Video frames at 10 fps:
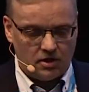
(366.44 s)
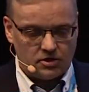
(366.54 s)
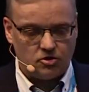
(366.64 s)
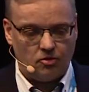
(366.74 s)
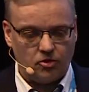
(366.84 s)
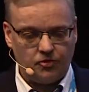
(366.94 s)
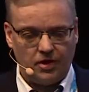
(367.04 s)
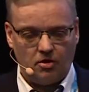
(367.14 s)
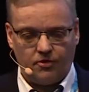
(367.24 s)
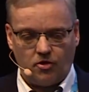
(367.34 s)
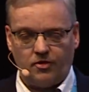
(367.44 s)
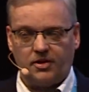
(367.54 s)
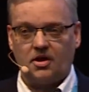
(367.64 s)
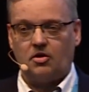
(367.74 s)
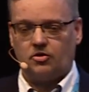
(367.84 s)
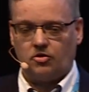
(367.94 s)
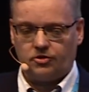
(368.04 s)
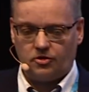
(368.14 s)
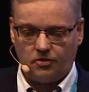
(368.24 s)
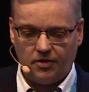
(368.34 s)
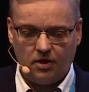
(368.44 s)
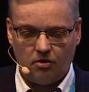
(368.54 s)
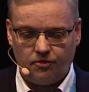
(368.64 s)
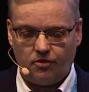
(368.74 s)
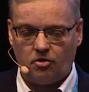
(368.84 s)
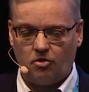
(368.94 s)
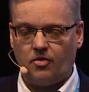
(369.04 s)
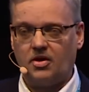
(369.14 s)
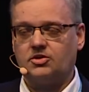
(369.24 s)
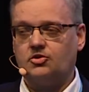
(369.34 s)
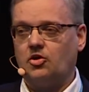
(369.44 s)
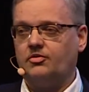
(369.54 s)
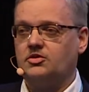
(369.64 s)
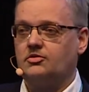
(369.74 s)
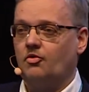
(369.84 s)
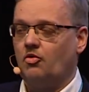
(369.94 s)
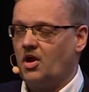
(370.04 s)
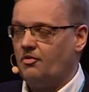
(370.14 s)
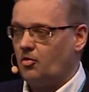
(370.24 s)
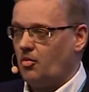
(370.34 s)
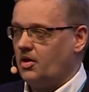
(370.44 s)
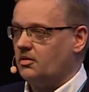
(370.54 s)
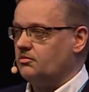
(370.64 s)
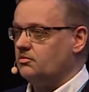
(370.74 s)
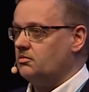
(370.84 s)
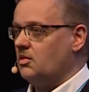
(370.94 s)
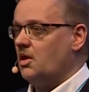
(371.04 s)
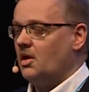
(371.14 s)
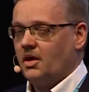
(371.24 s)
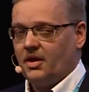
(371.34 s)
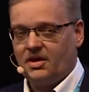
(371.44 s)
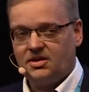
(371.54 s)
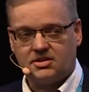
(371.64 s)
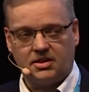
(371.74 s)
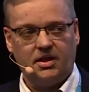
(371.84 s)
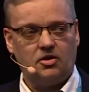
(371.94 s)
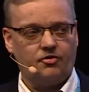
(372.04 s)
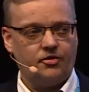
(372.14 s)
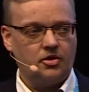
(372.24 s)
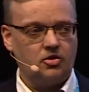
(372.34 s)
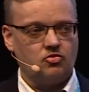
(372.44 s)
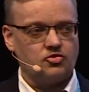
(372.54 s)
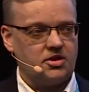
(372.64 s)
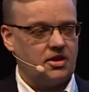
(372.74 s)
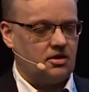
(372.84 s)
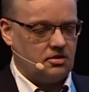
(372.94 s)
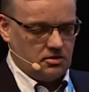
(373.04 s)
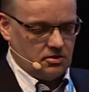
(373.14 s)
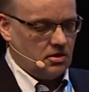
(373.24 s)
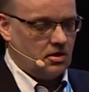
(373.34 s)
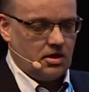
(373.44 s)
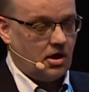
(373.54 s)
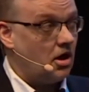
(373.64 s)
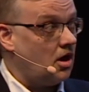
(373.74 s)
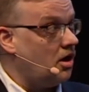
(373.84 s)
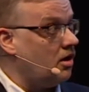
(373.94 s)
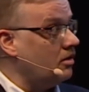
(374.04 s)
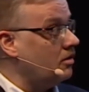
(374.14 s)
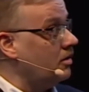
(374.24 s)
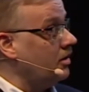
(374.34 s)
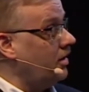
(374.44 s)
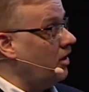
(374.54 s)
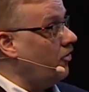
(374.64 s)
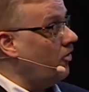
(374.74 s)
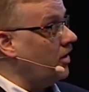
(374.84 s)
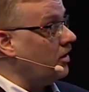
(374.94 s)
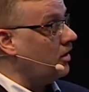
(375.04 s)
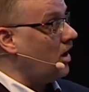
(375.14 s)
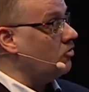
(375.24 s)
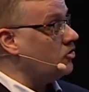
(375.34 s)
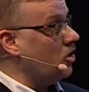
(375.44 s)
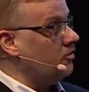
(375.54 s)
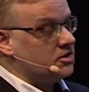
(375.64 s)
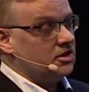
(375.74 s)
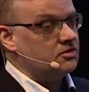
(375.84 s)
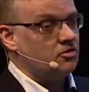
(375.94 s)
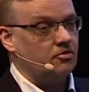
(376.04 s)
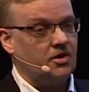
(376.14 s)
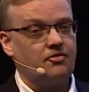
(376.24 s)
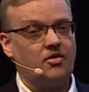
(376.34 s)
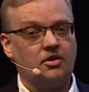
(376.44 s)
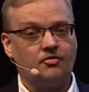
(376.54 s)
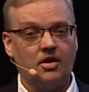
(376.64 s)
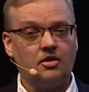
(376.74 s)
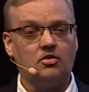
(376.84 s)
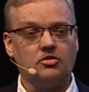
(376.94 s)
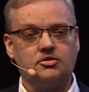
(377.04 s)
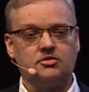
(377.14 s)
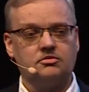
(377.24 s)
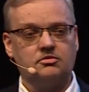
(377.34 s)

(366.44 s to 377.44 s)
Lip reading: So what we offer with Talotohtori, we offer one service for everyone. Instead of using different cloud services from different vendors